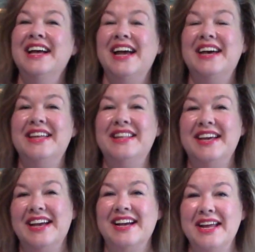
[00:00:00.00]
And
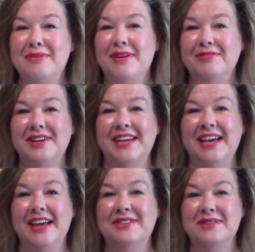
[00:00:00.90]
they get kind of rough
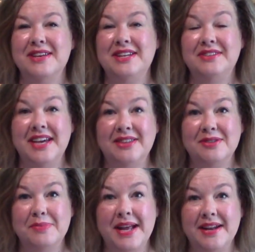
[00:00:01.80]
looking, and so then you take
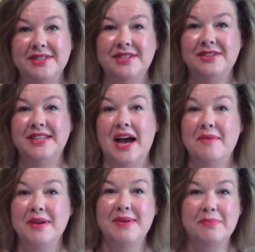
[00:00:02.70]
those bananas and you say,
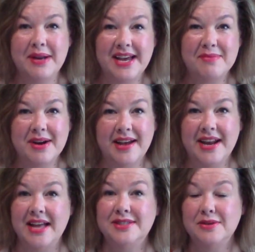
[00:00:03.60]
I'm gonna make banana bread,
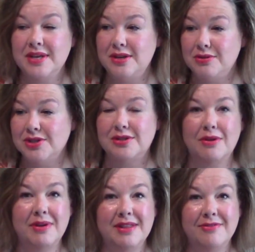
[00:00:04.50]
and so then you just
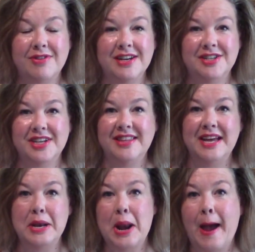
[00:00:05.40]
throw it in the fridge, and
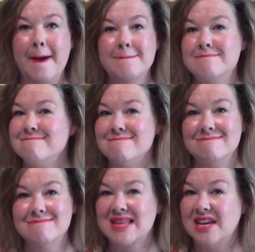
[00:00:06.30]
then
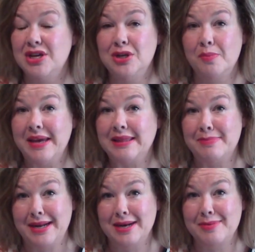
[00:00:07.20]
you don't make the
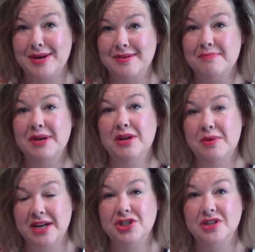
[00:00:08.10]
banana bread. But you know
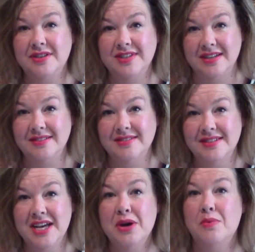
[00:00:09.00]
what I should have done?
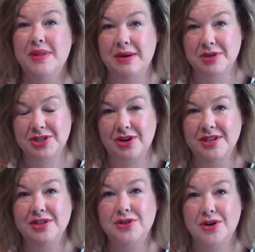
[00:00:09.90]
When they were
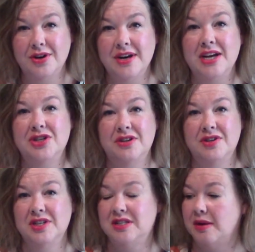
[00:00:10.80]
starting to turn, I should
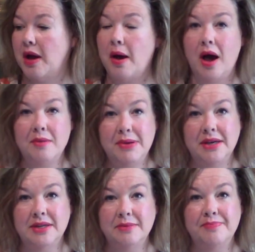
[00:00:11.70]
have just
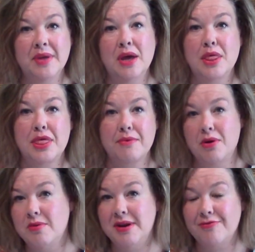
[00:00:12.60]
unpeeled them,
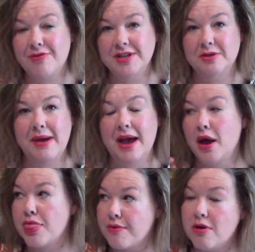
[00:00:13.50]
thrown them in a freezer bag,
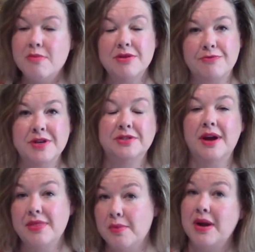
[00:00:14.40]
throw them in the freezer,
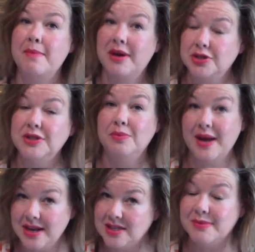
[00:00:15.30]
and then when I'm actually
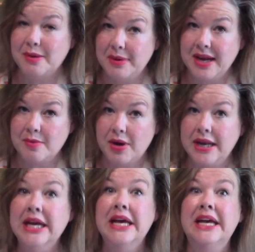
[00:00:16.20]
ready to make banana
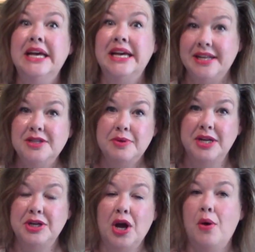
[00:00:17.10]
bread, it is
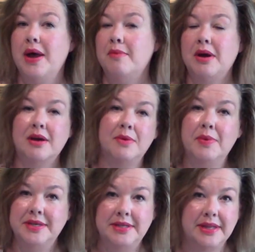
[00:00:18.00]
ready to go, and I'm not going to be
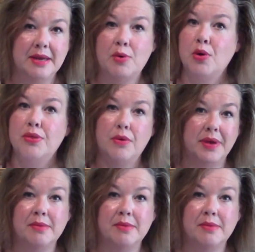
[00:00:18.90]
wasting them or throwing